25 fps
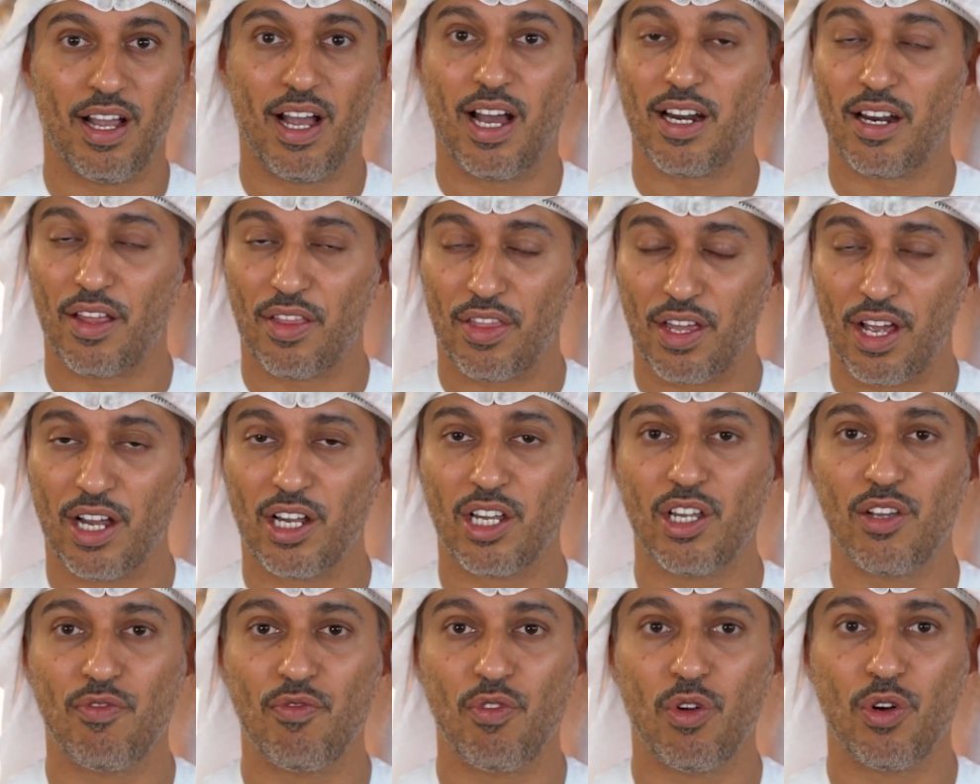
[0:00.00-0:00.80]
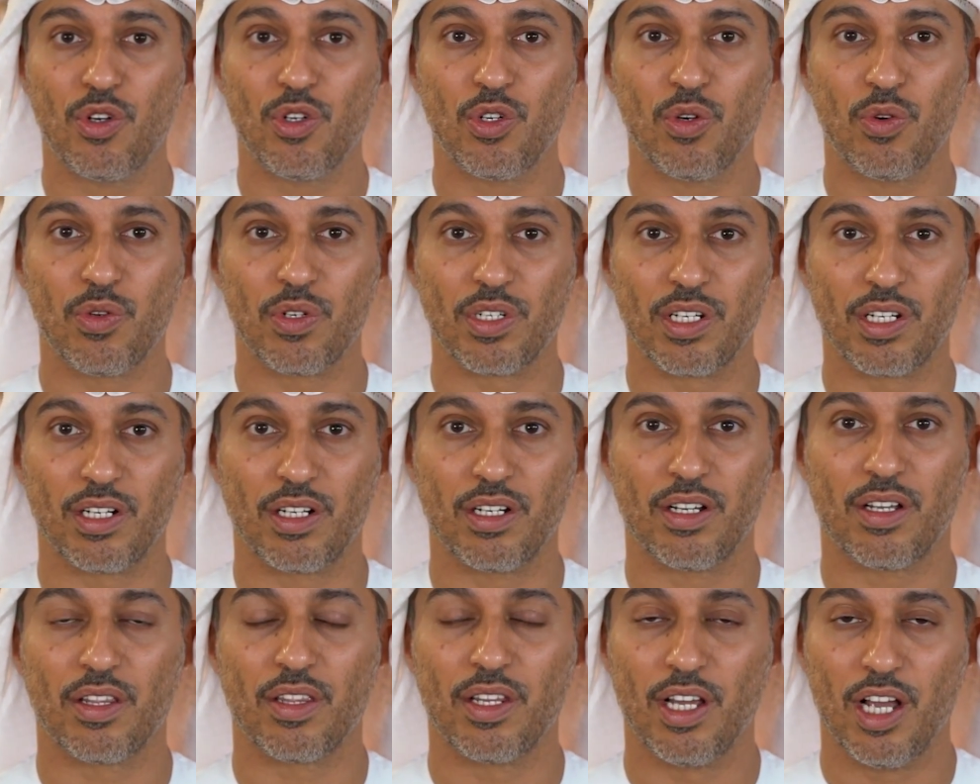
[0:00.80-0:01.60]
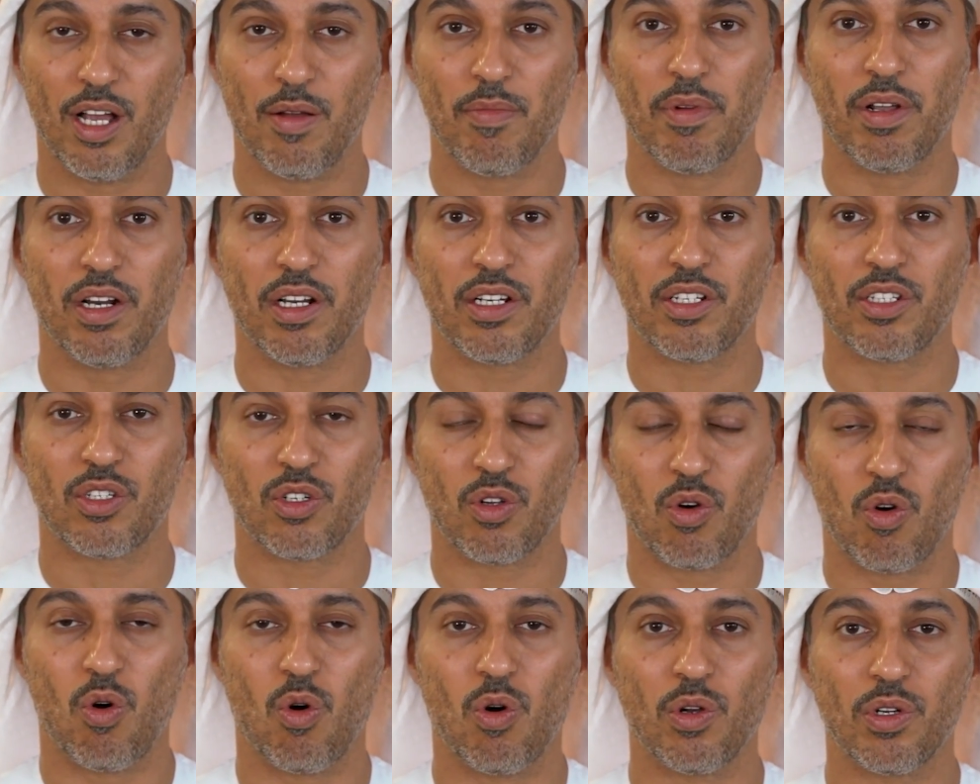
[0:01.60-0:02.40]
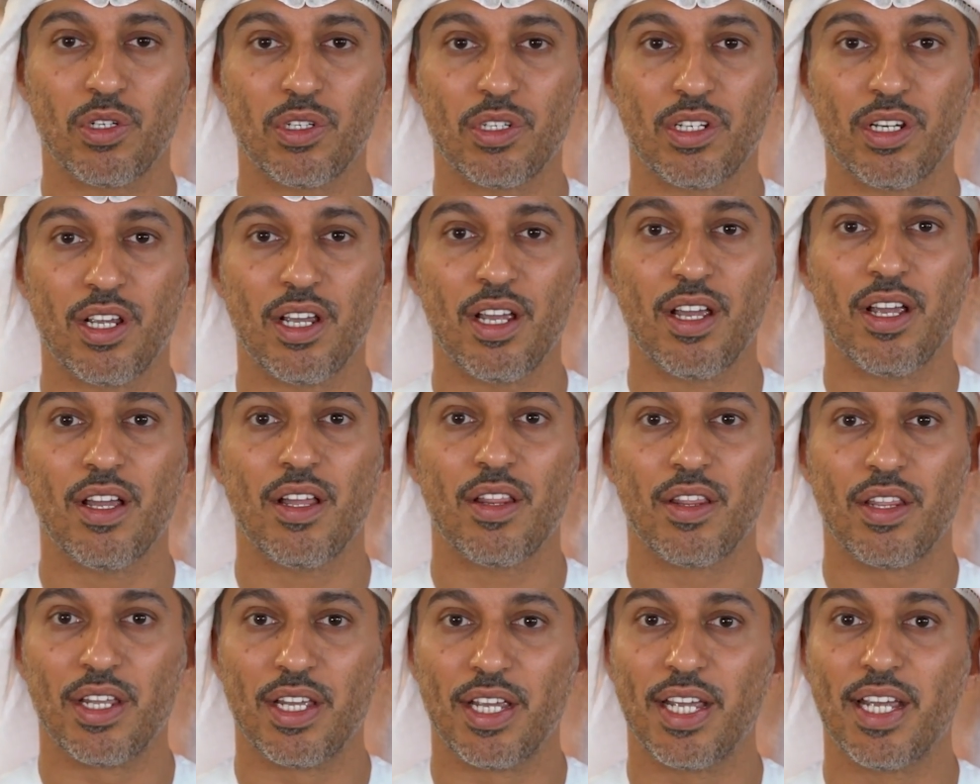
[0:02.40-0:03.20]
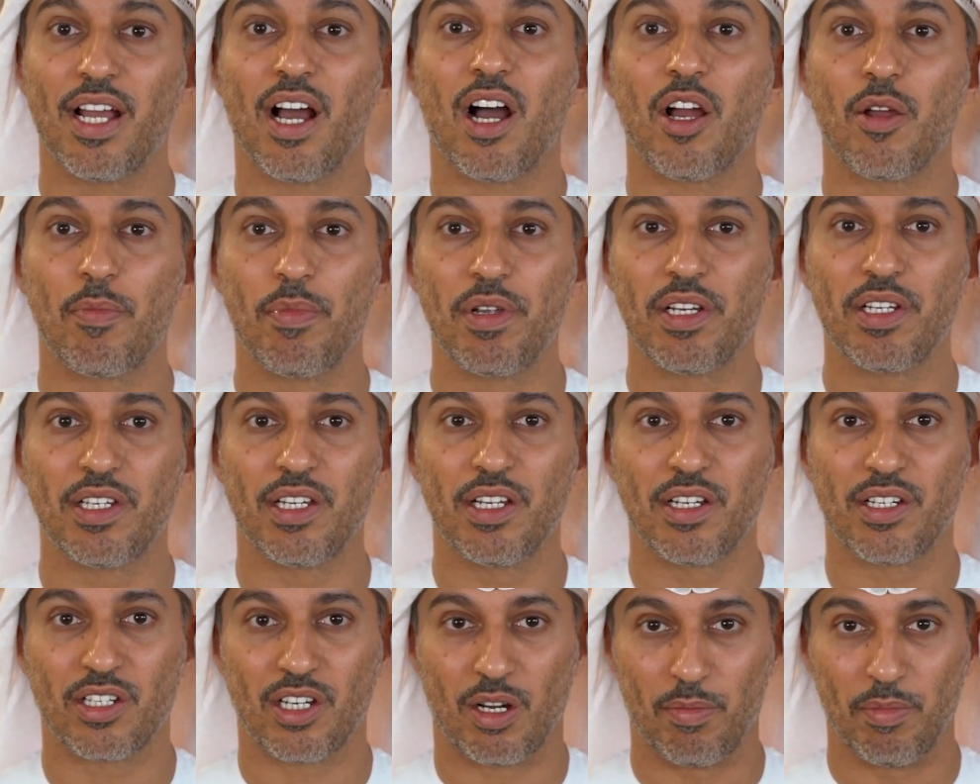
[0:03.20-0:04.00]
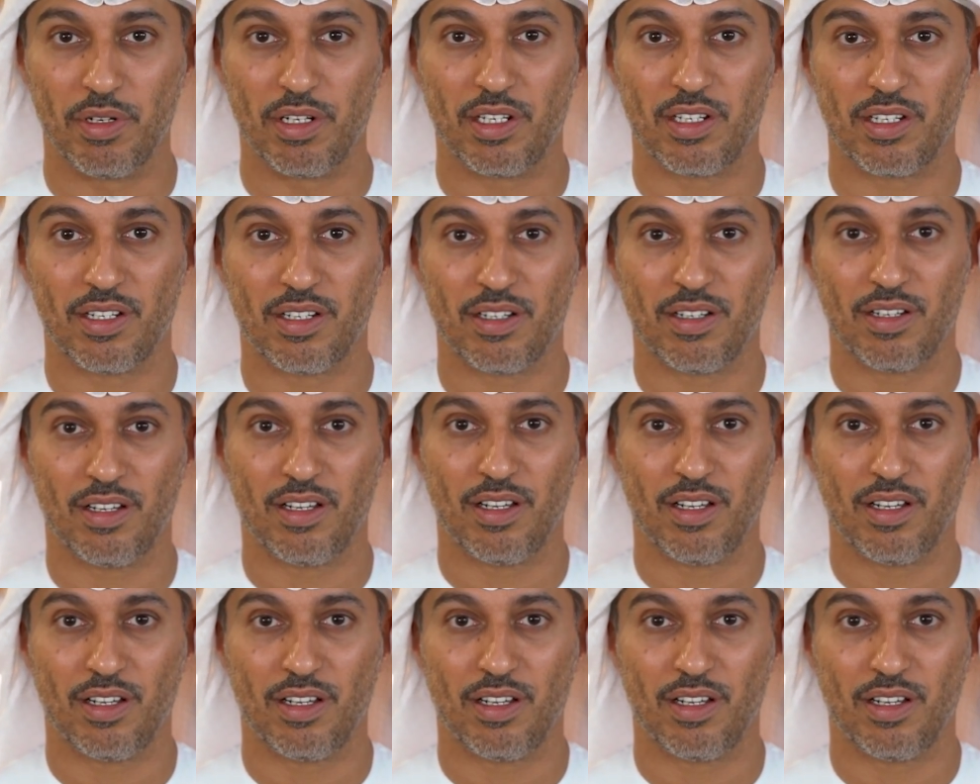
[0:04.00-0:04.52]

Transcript: and I thank you for choosing the Emirates to host the AIBC Summit,